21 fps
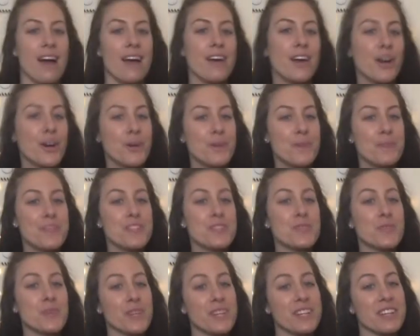hope
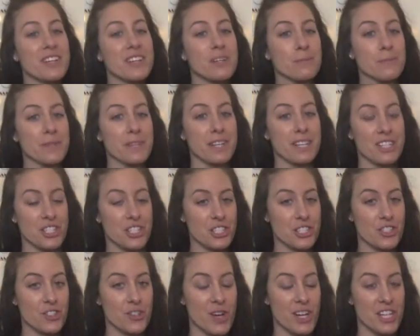this reading
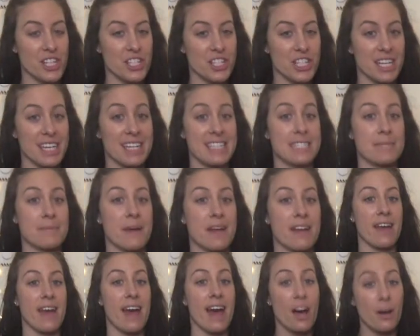comprehension strategy has
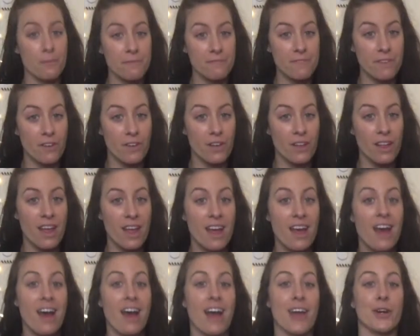been helpful.
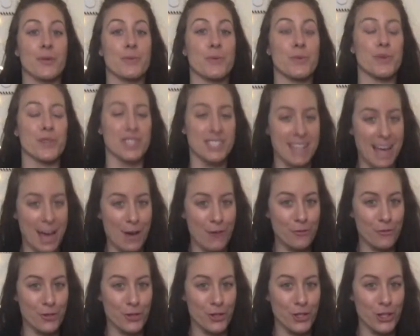I hope it works
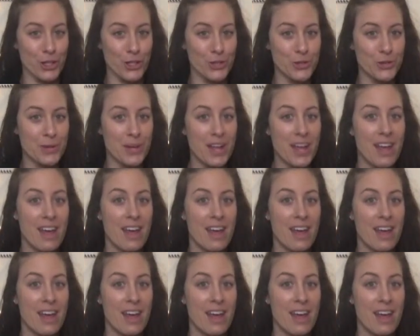out for you.